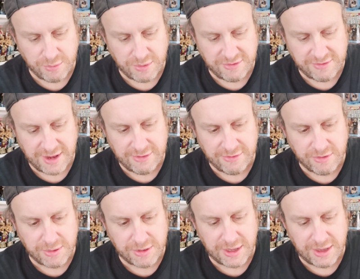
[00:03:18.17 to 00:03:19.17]
So when he stands, he's
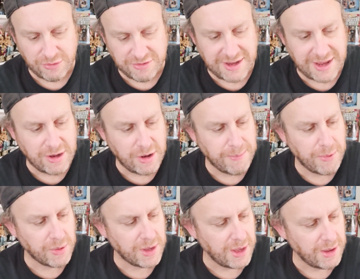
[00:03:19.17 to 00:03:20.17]
going to be leaning. He'll stand up
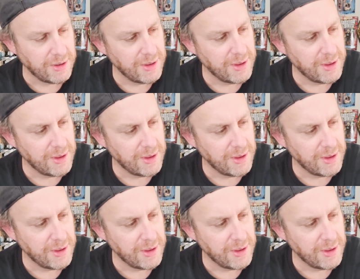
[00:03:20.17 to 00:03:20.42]
okay.